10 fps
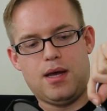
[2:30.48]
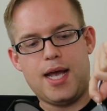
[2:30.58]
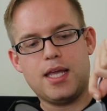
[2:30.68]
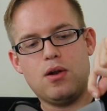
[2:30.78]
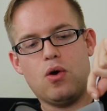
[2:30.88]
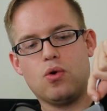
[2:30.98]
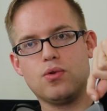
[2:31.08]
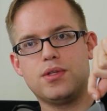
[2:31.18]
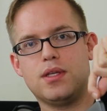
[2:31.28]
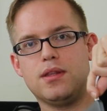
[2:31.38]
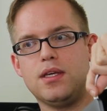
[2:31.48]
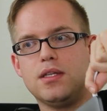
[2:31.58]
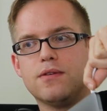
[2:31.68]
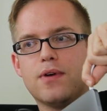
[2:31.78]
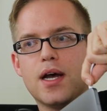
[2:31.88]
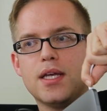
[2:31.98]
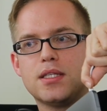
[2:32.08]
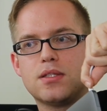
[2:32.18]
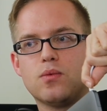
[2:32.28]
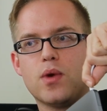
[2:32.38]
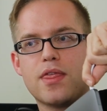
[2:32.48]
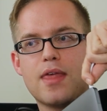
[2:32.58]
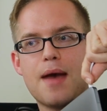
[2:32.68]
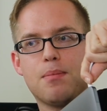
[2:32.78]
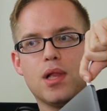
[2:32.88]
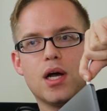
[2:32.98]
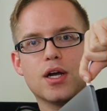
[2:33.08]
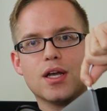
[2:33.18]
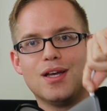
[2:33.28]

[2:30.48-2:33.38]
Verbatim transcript: I can hold the device with that plug.